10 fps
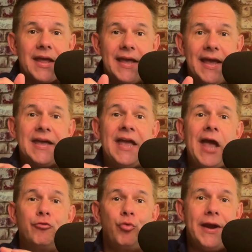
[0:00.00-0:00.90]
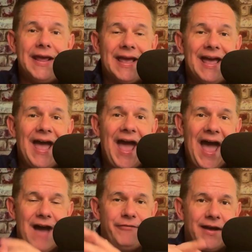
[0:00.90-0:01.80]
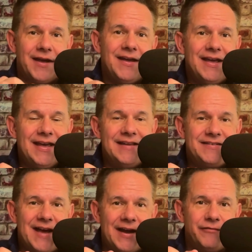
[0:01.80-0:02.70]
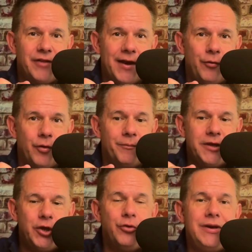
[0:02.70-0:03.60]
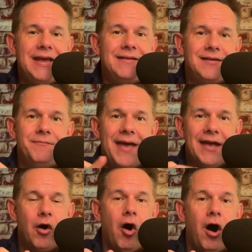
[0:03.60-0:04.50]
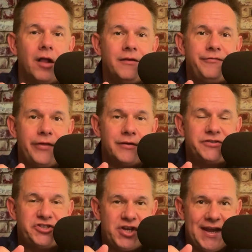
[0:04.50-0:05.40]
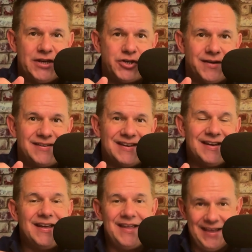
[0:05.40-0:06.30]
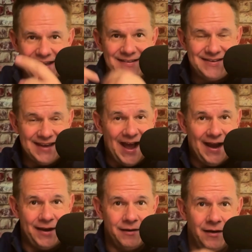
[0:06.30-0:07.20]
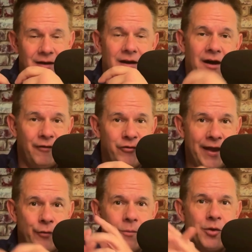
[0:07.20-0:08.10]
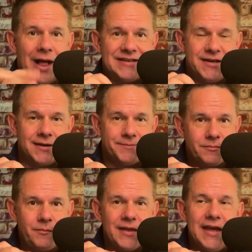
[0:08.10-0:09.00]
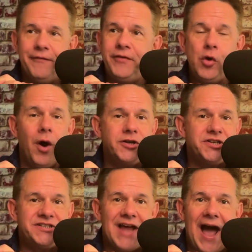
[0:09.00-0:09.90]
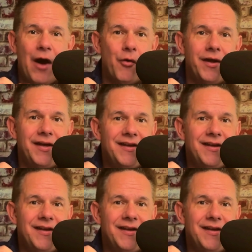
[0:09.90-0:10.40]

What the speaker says: it can wreak havoc inside of Lightroom. You need to make all of those changes inside of Lightroom Classic. If you are just out,